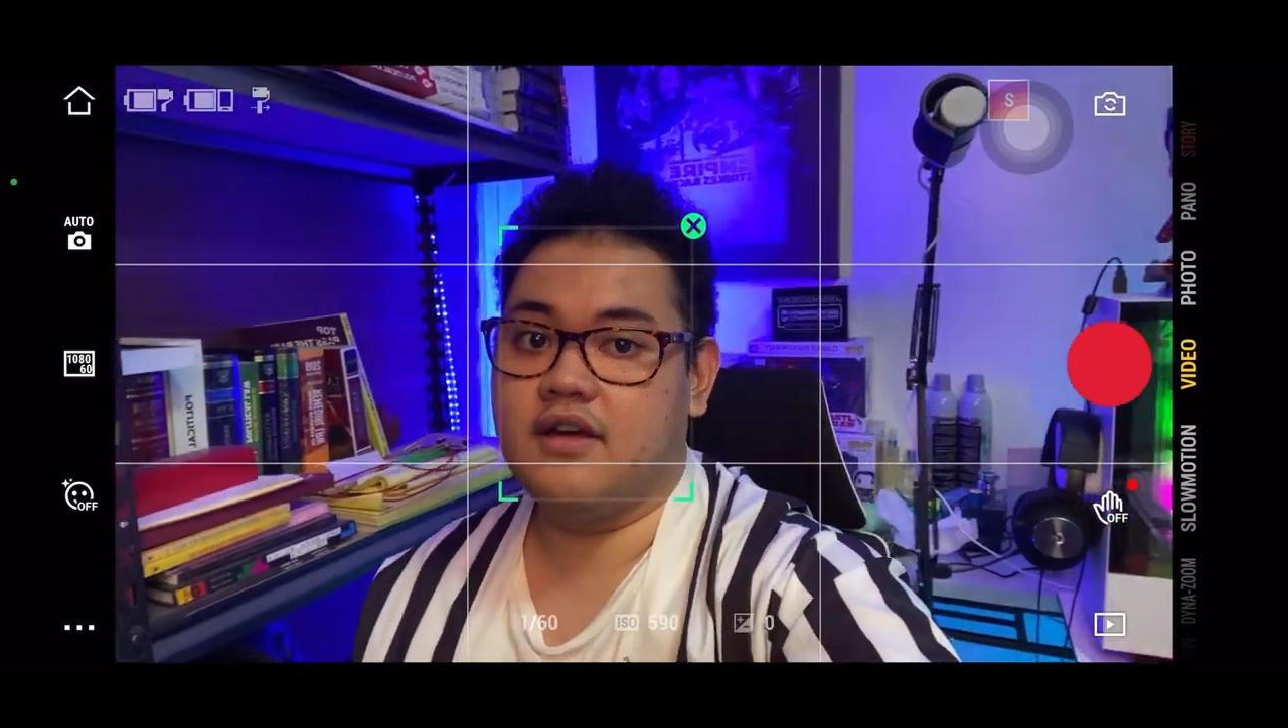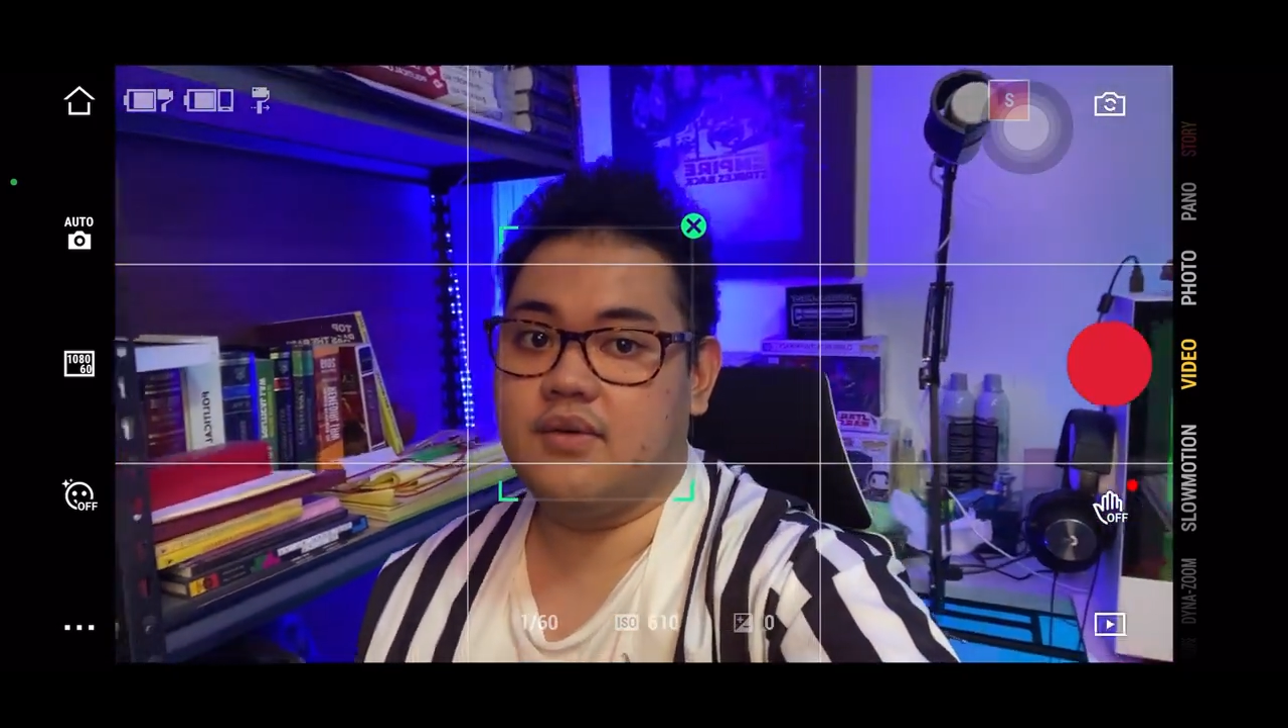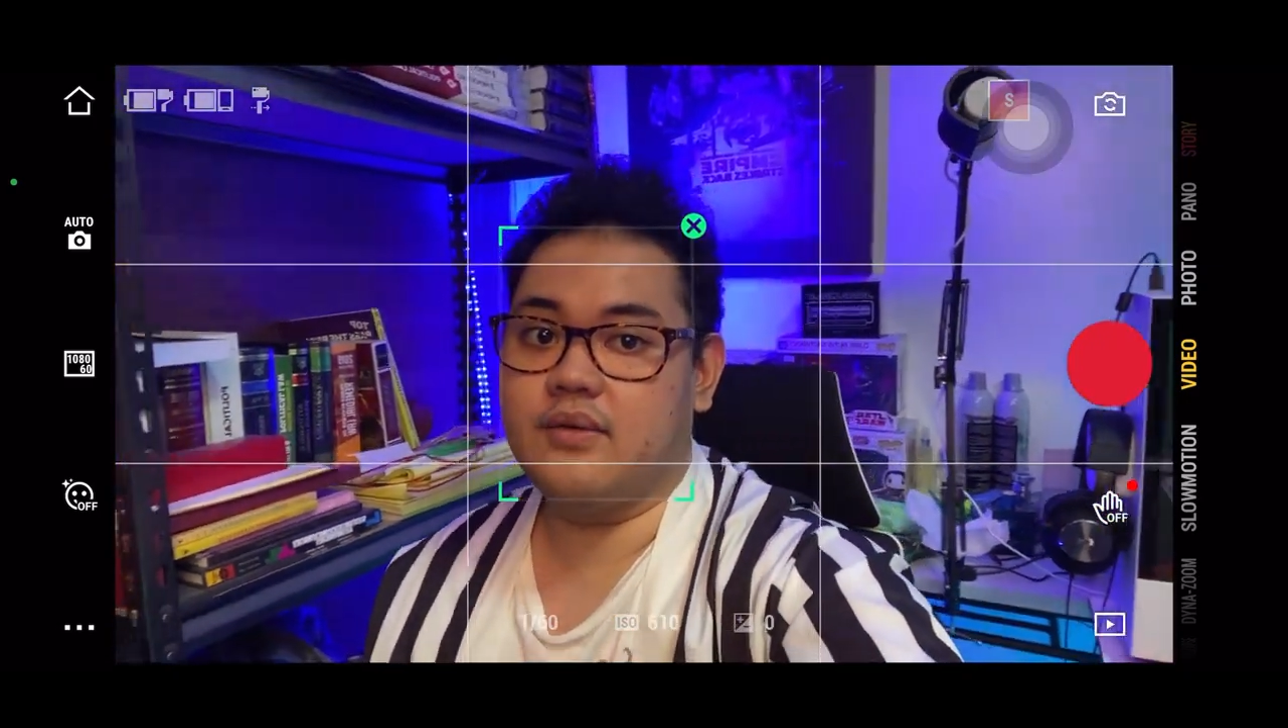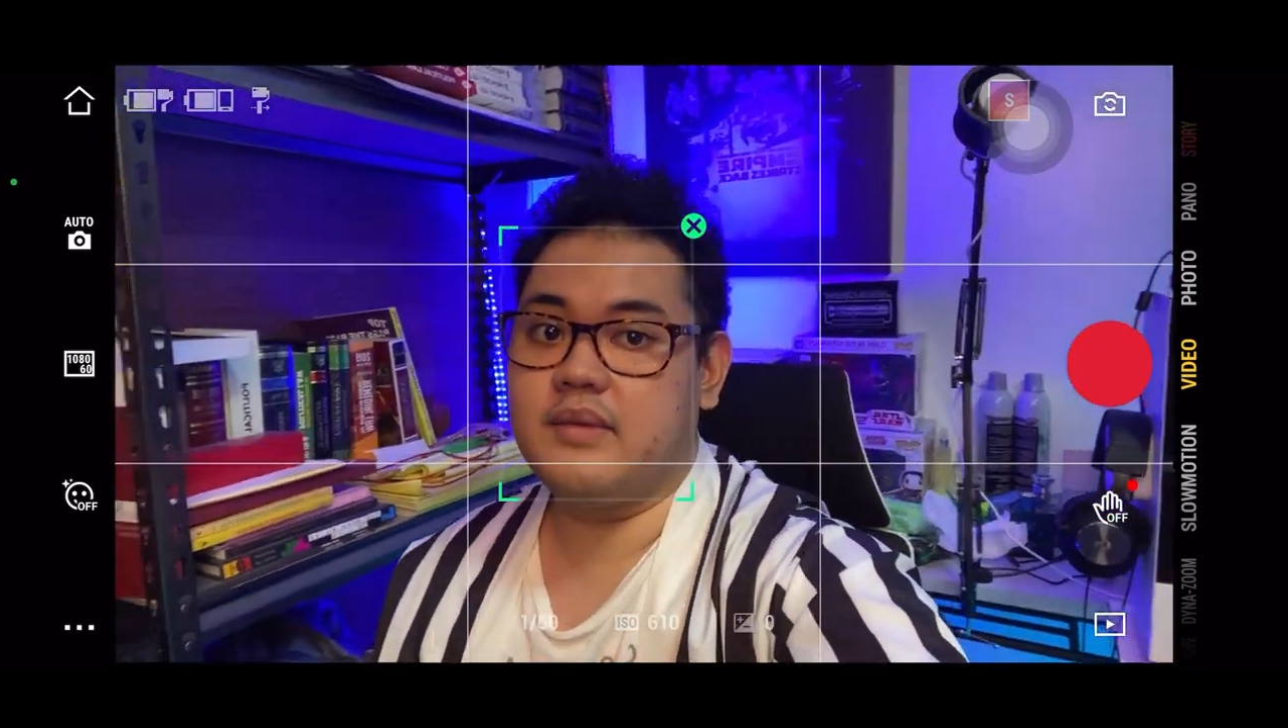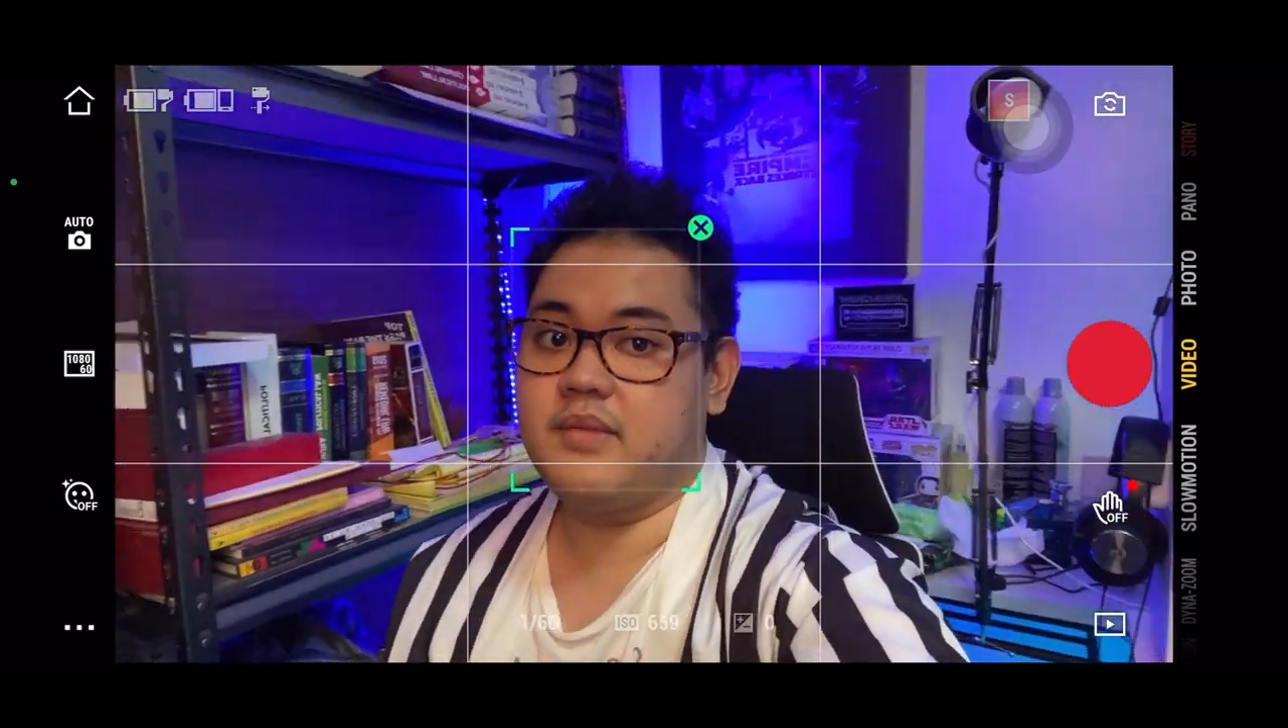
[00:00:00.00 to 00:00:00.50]

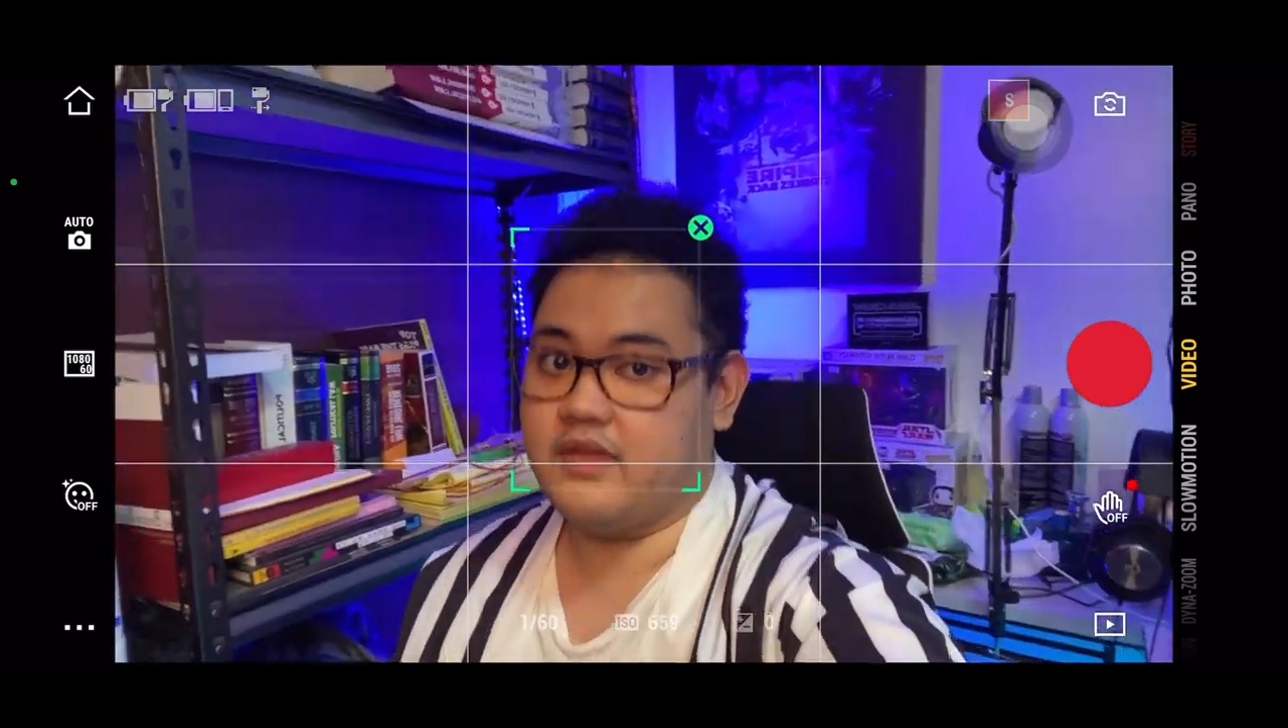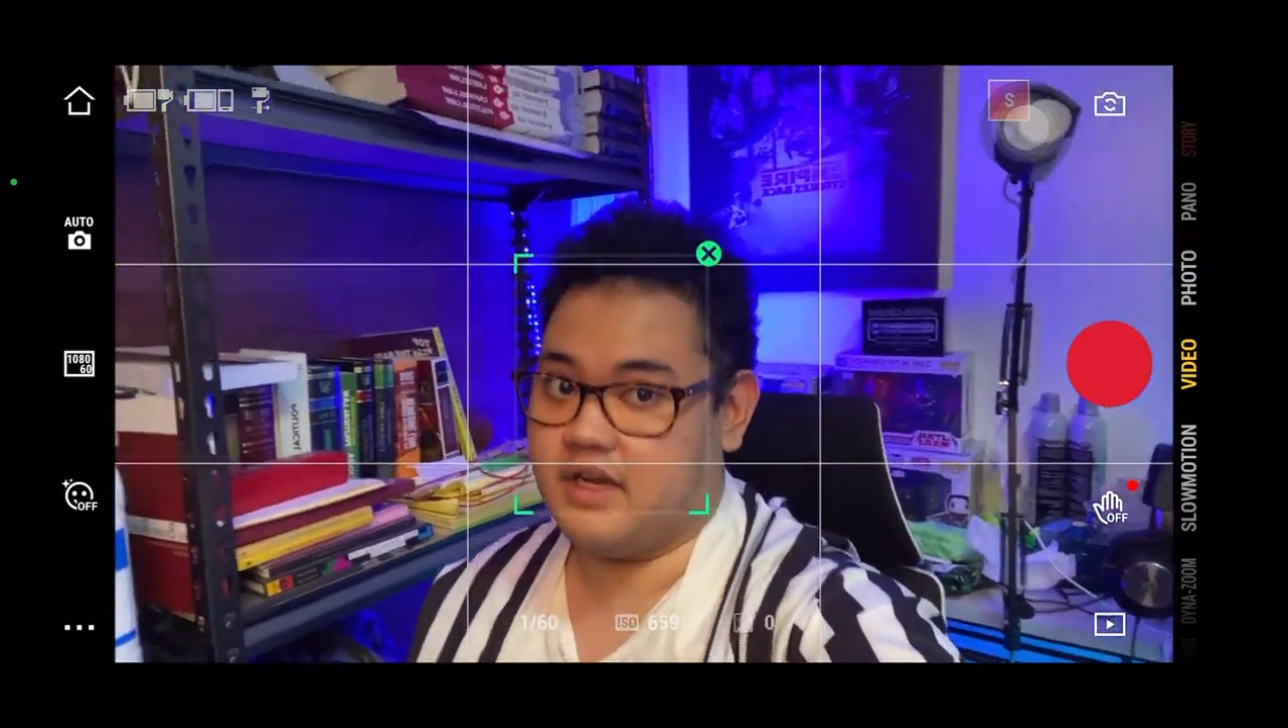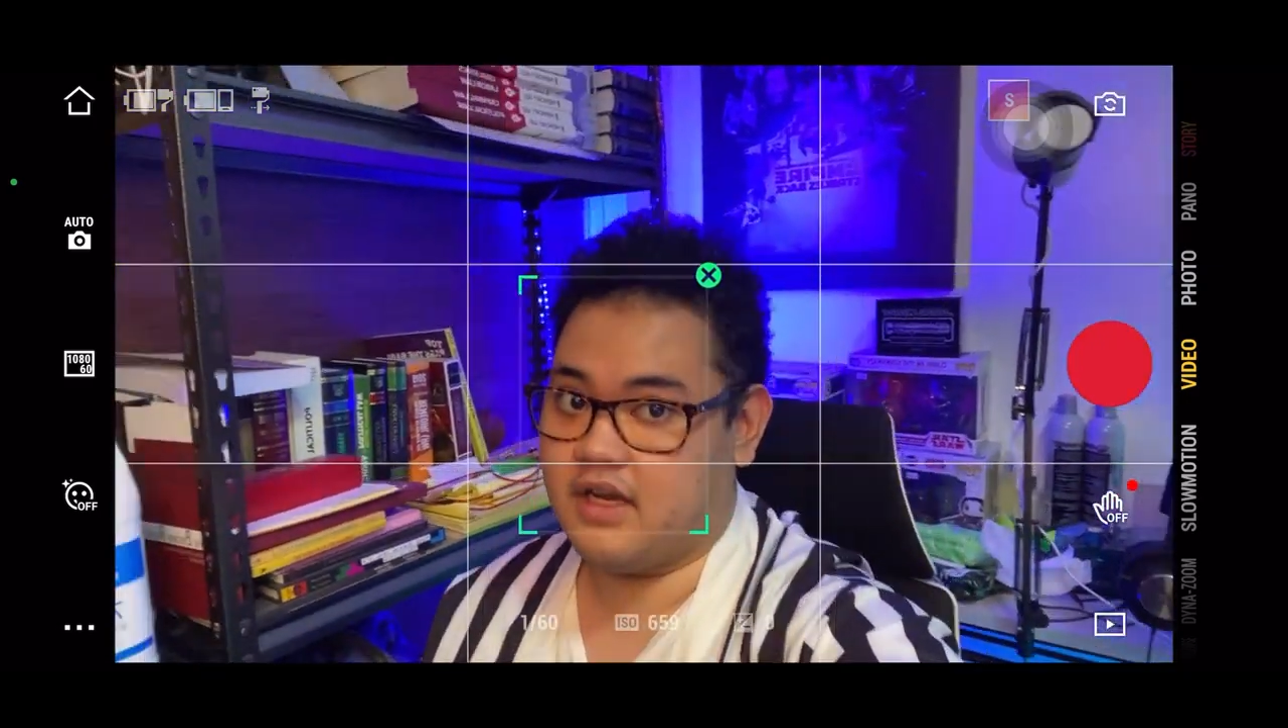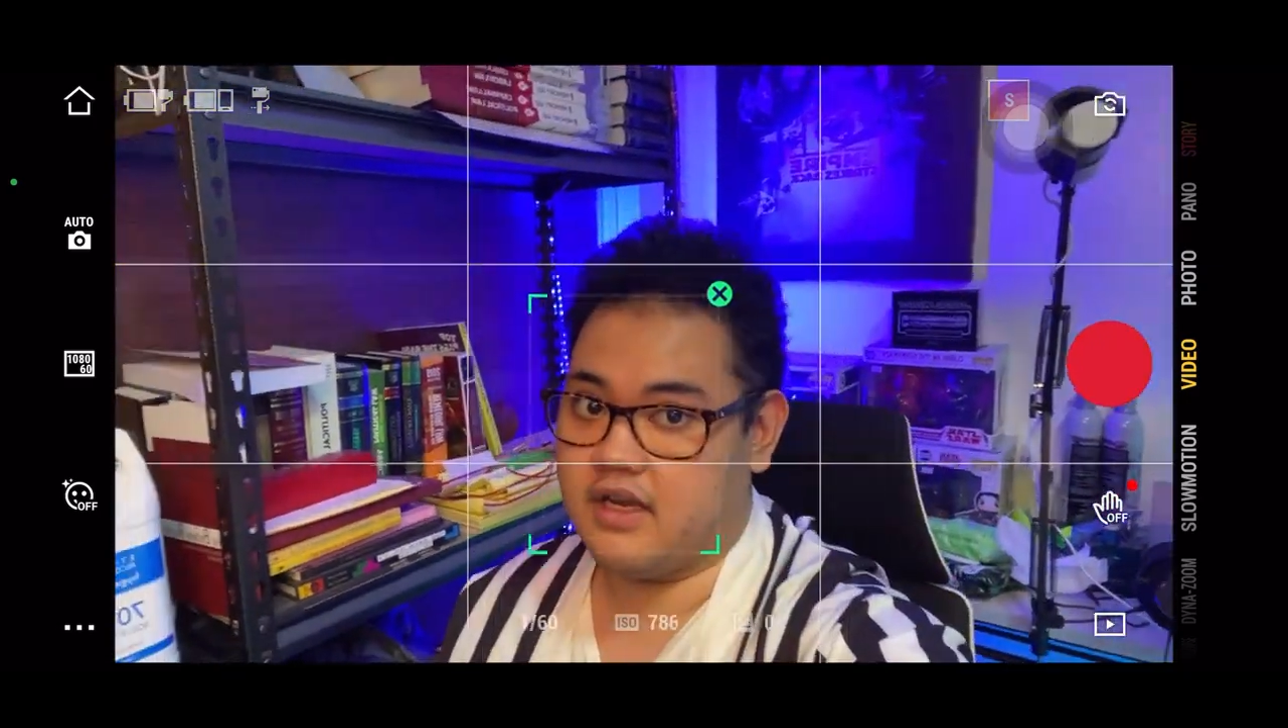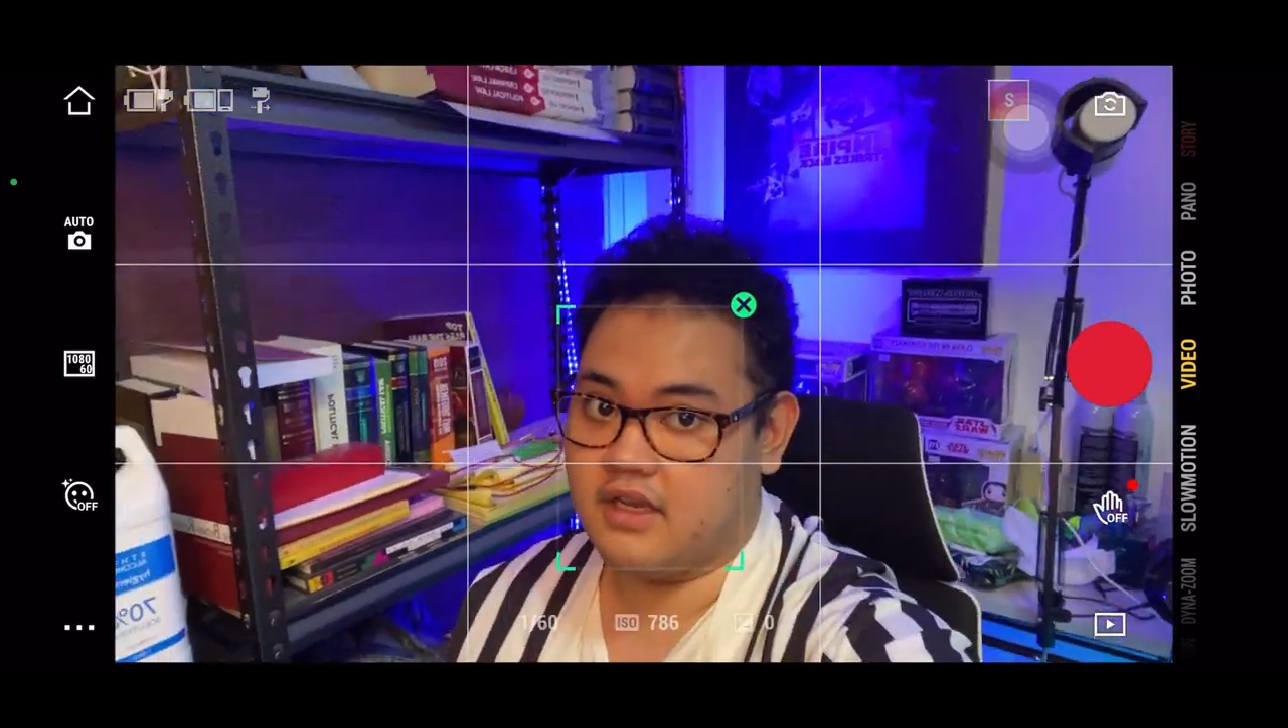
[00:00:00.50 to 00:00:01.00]
OM3.